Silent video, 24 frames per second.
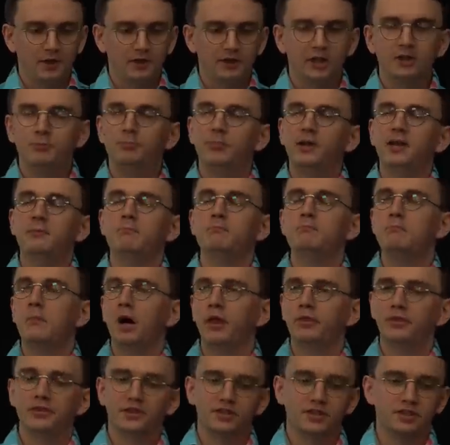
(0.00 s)
there'd be
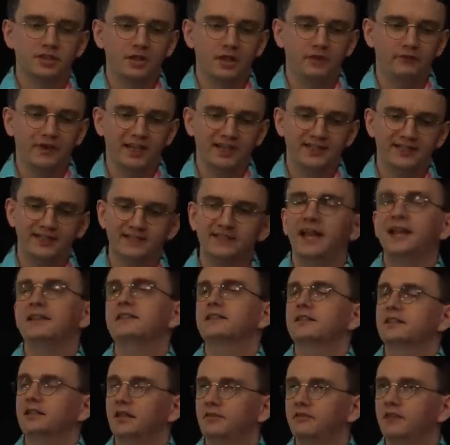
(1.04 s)
months of
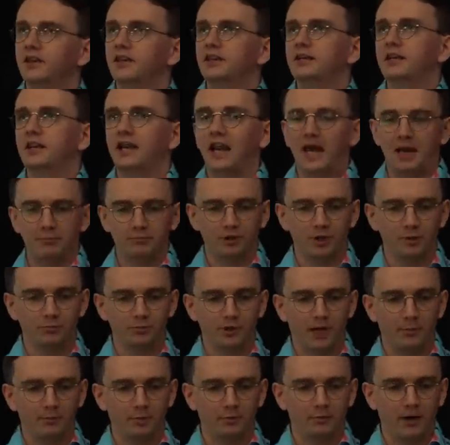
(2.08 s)
extensive and elaborate
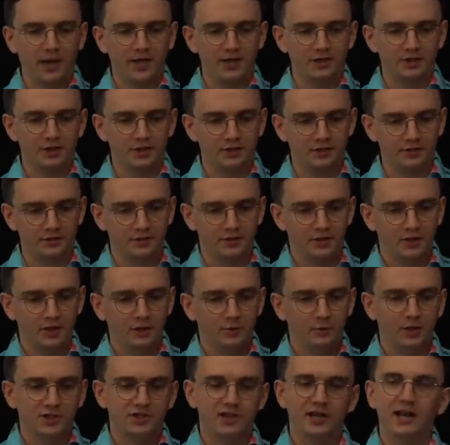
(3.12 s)
preparations
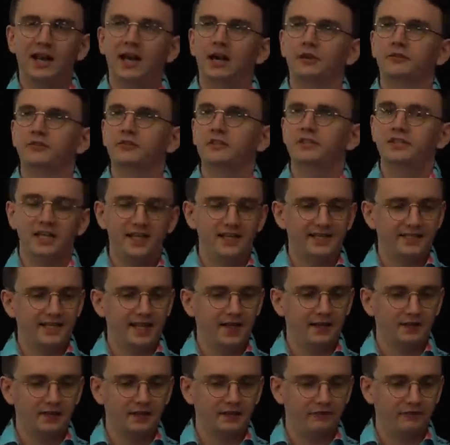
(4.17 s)
which allowed for
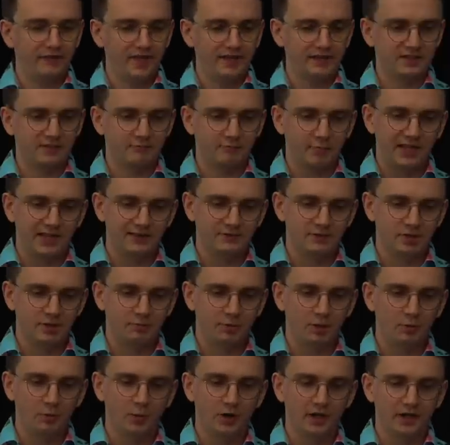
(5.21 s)
detailed and effective plans to
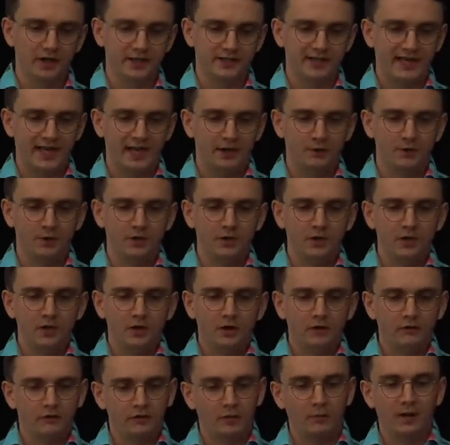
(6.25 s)
be worked out
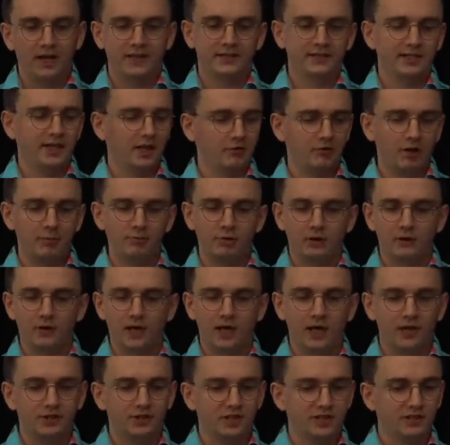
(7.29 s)
from artillery
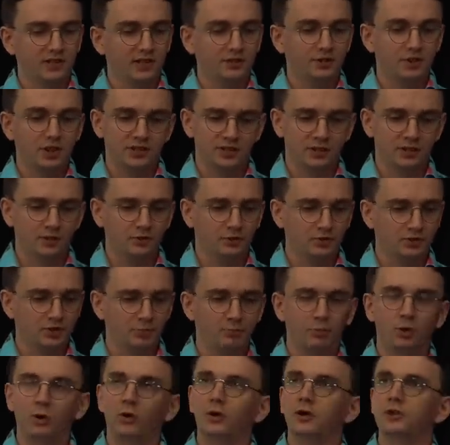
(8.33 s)
barrages, logistical
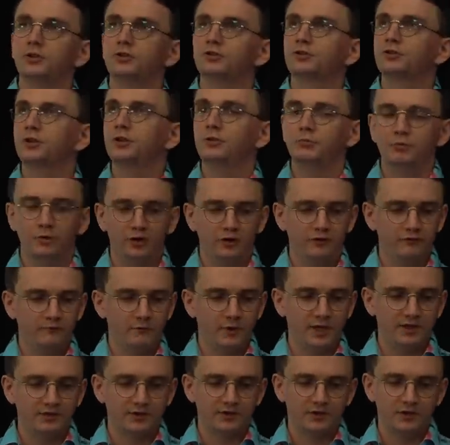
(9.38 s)
support and troop
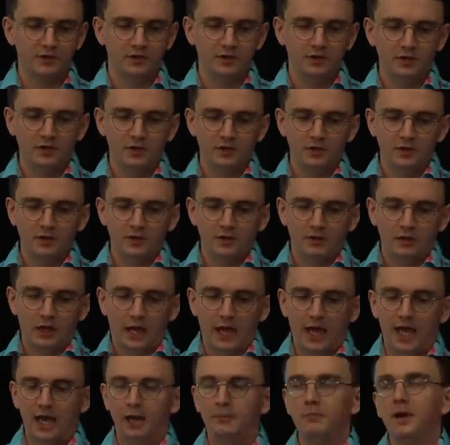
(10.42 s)
movements.
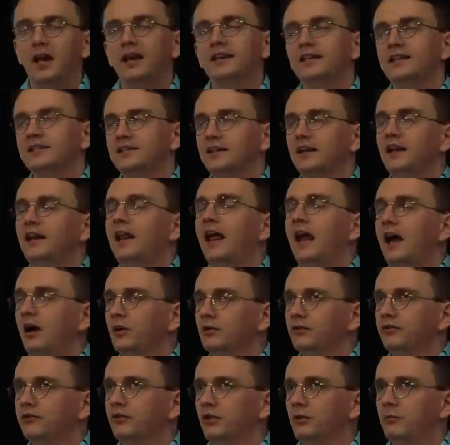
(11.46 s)
Um, and this
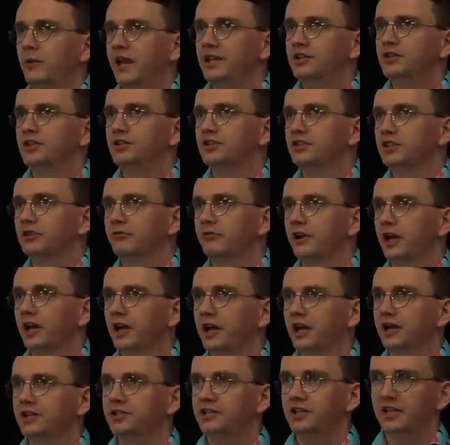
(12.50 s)
allowed formations to
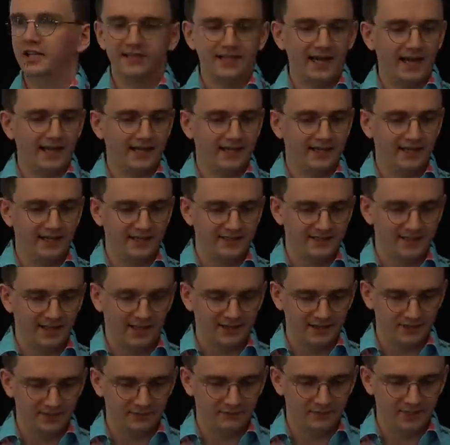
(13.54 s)
rehearse the attack in
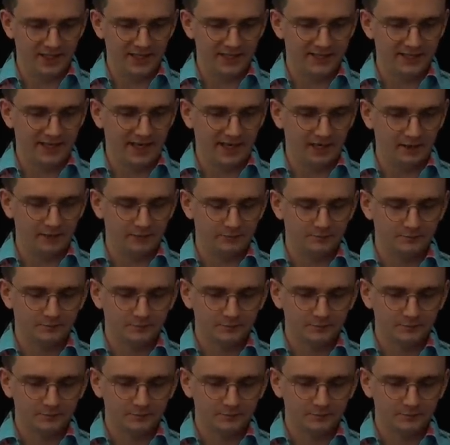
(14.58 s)
extensive detail.